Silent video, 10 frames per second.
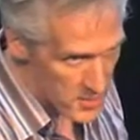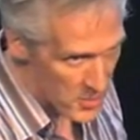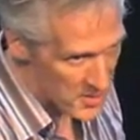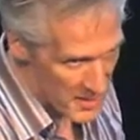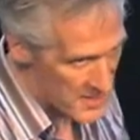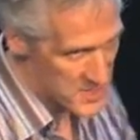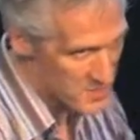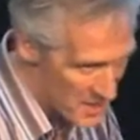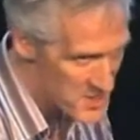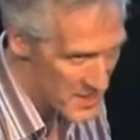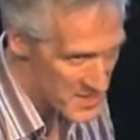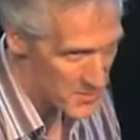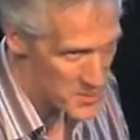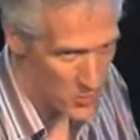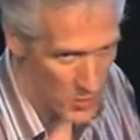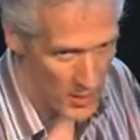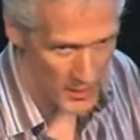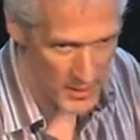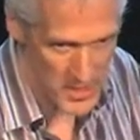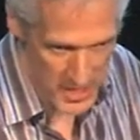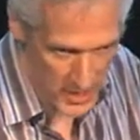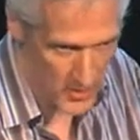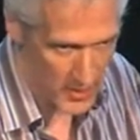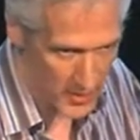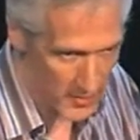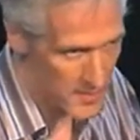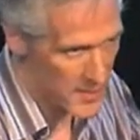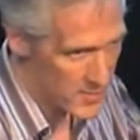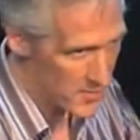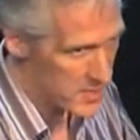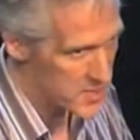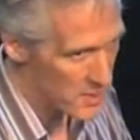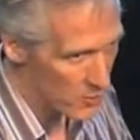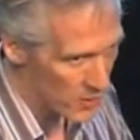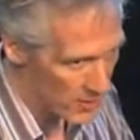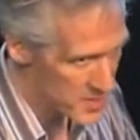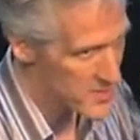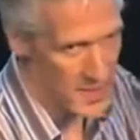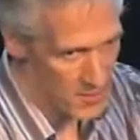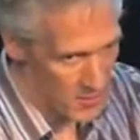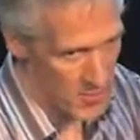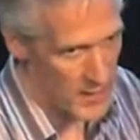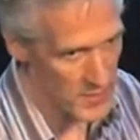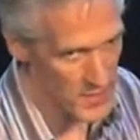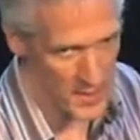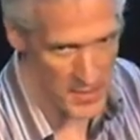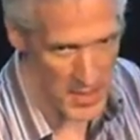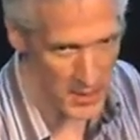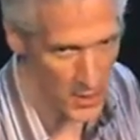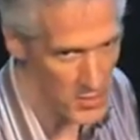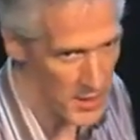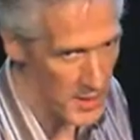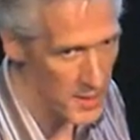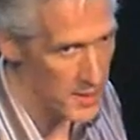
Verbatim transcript: But yeah, he still managed to get something to work. He was tinkering, came up with this thing that worked, and then ran with it and made a lot of money.